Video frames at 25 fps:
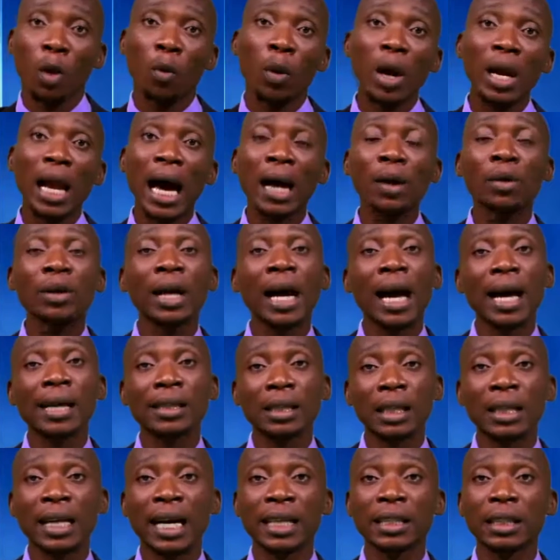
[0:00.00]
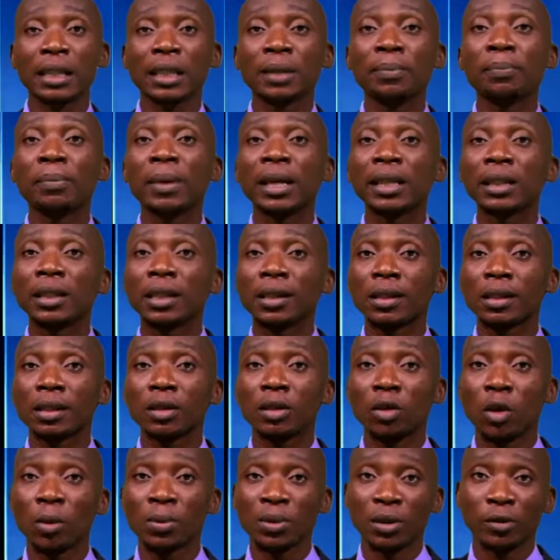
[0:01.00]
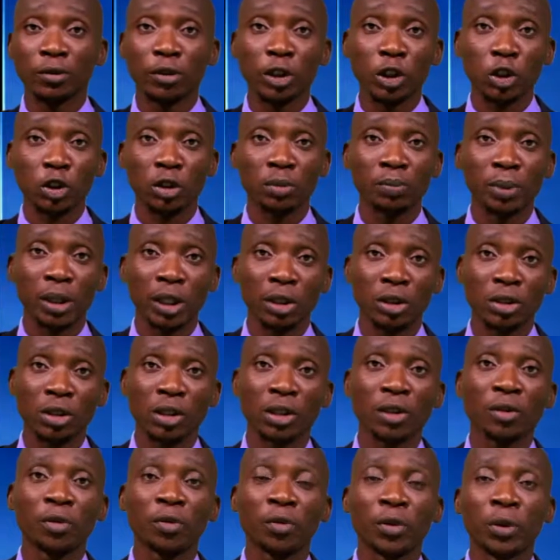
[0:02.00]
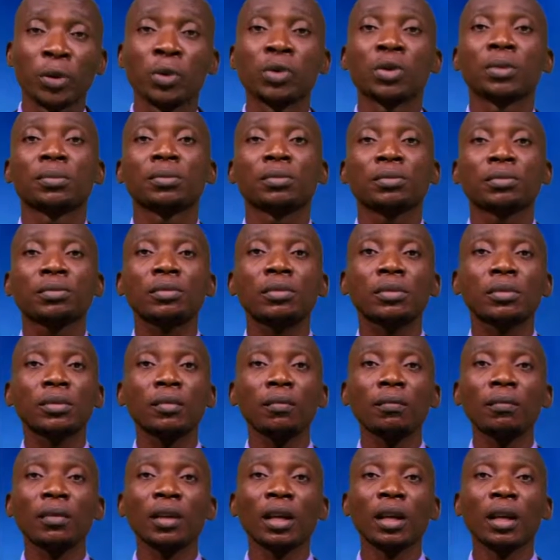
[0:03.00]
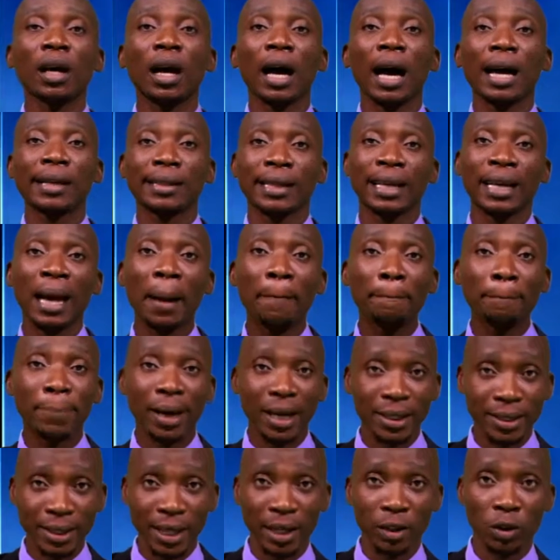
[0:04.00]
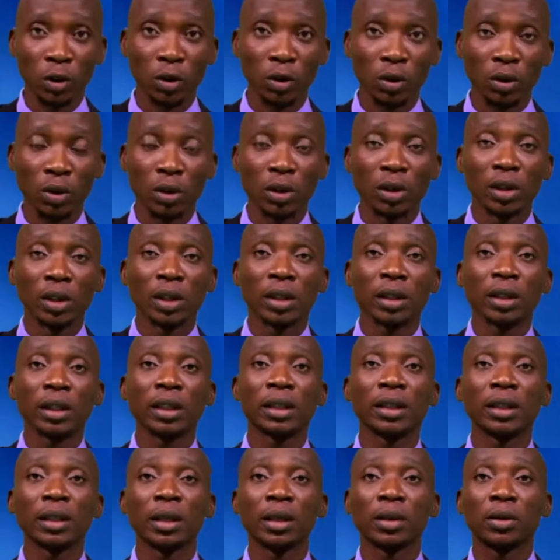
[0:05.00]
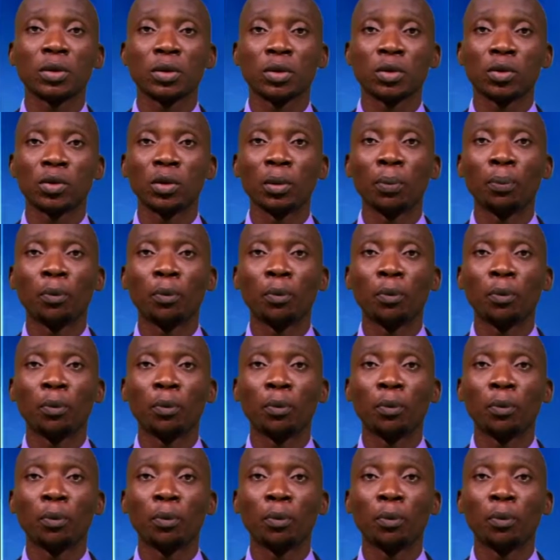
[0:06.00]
Well, Igodye has said that he made this observation because he feels as an ambassador, he needs to